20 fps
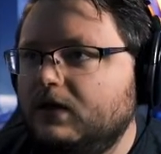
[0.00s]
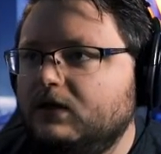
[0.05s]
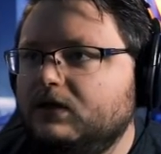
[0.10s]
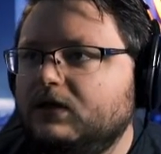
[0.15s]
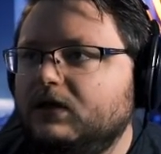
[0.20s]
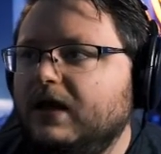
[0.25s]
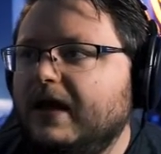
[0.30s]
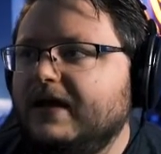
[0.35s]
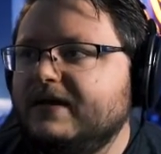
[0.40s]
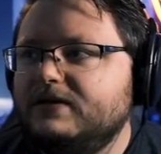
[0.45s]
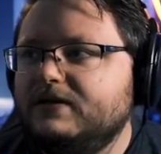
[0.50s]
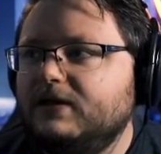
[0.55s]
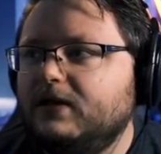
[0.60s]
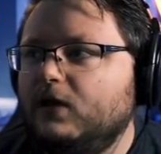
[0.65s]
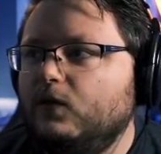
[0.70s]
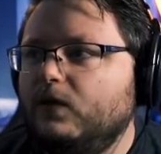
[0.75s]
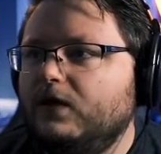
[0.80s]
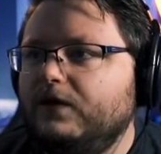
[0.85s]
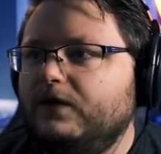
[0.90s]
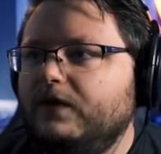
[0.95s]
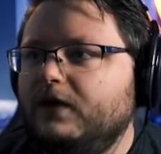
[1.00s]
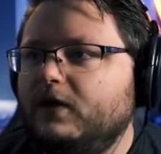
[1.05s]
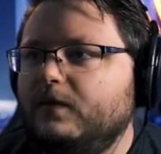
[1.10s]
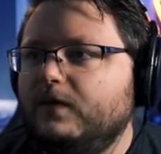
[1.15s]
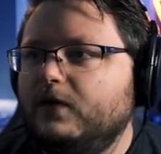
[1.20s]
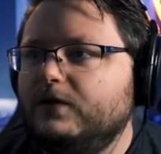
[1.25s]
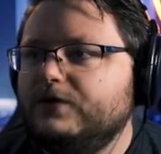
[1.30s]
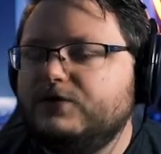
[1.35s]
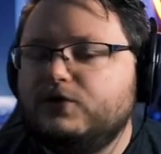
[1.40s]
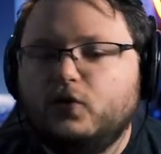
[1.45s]
The last thing I want to think
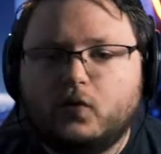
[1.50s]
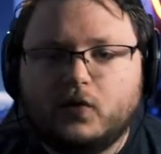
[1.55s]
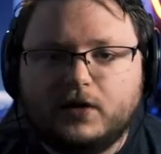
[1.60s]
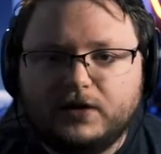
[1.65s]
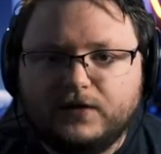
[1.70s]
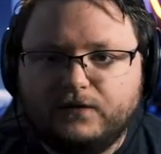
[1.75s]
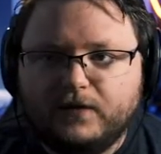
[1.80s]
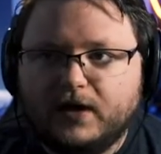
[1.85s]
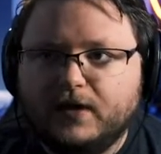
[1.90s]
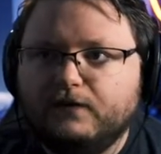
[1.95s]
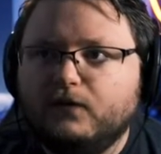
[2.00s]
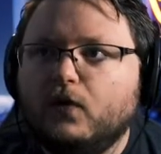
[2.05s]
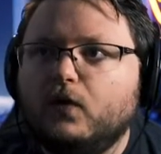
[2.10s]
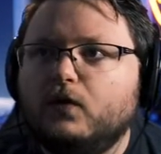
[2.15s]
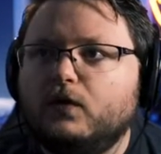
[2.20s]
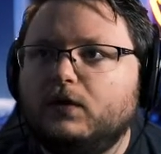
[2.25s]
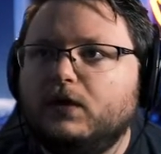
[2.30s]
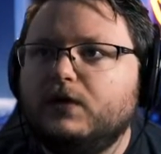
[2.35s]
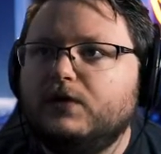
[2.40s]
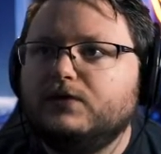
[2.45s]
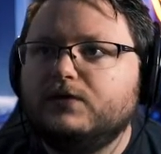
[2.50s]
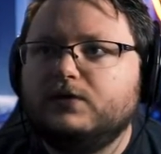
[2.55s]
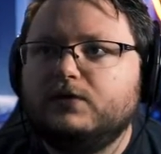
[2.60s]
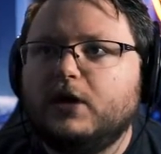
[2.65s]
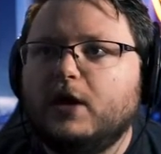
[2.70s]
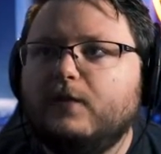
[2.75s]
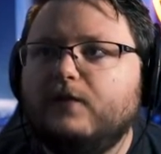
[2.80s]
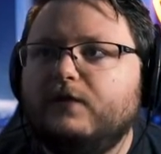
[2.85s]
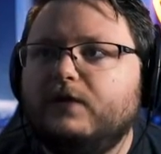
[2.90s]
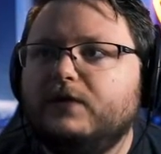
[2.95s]
about is 25 vocal layers on
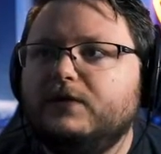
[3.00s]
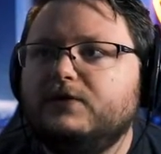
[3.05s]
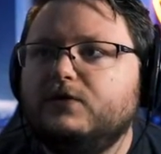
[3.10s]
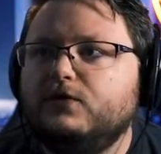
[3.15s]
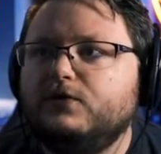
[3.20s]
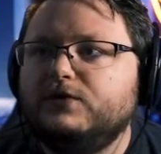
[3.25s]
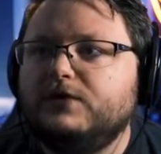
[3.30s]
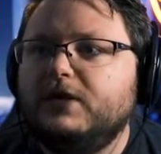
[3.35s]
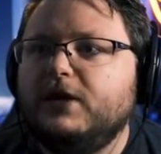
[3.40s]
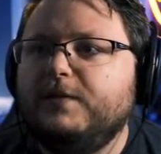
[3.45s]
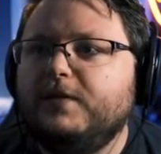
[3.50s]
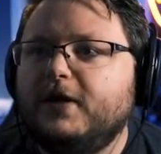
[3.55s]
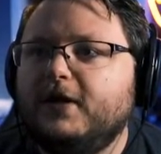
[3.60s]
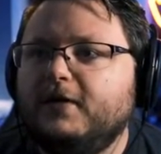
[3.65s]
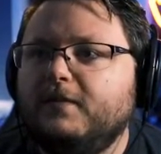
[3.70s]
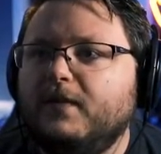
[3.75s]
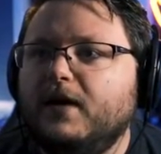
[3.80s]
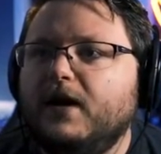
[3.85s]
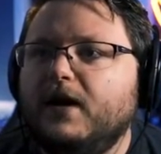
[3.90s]
top of it. So just keep that in